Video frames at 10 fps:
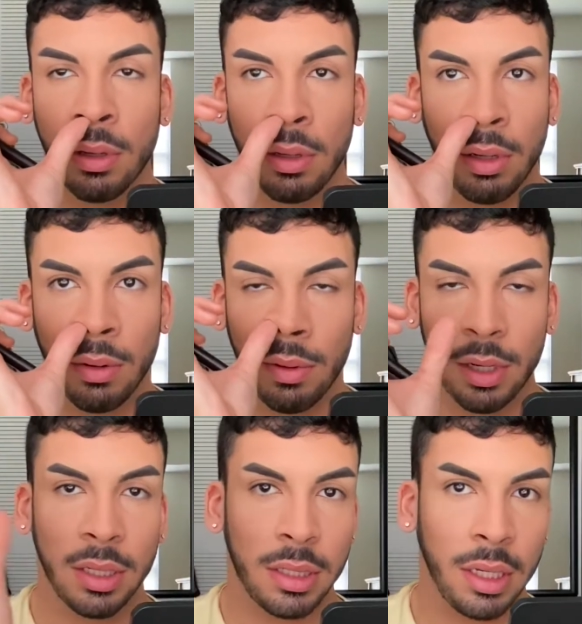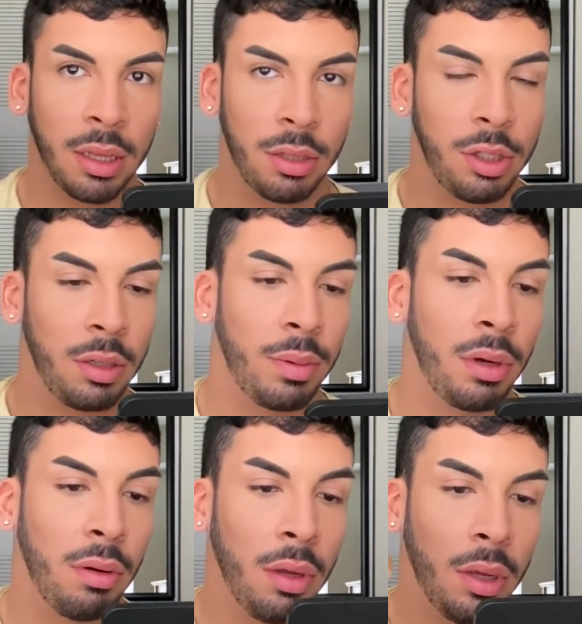You don't want to sink the
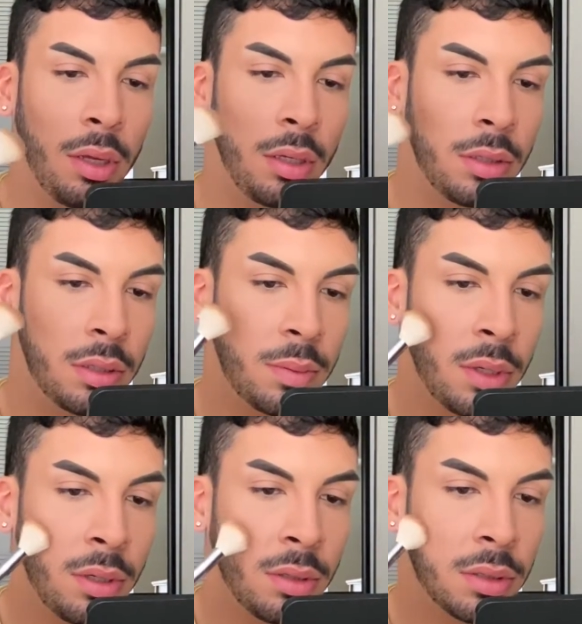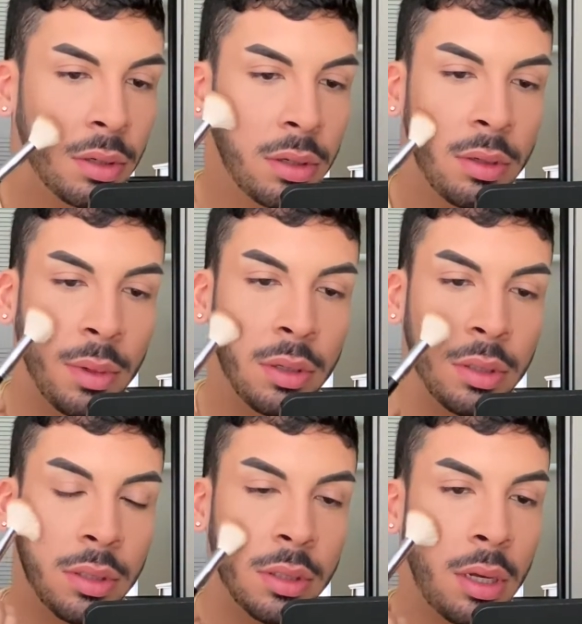cheekbone. So small little circular
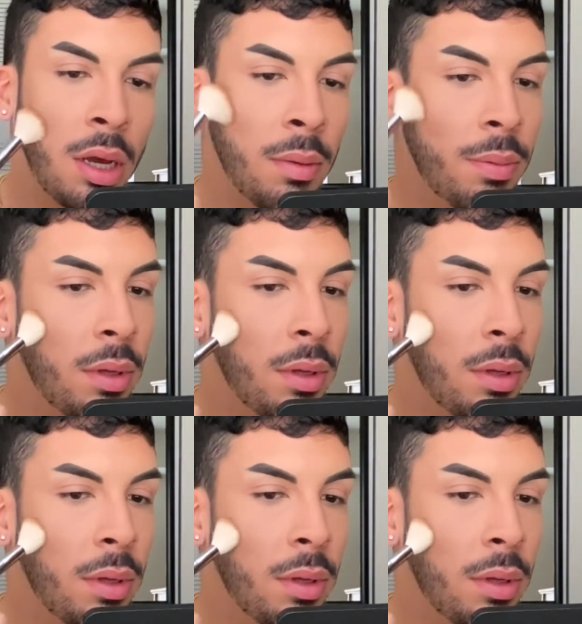motions up.